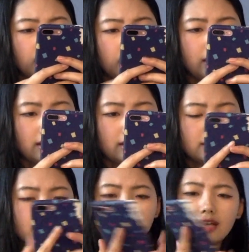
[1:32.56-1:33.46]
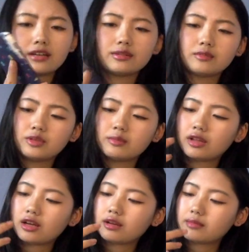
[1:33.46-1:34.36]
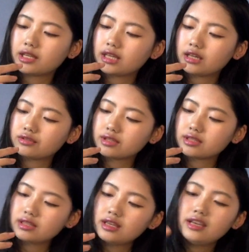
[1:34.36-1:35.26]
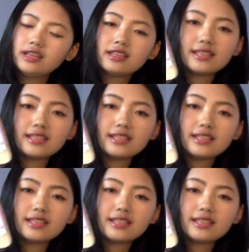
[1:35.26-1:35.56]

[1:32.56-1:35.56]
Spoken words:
it is, I'm gonna block up my address, it is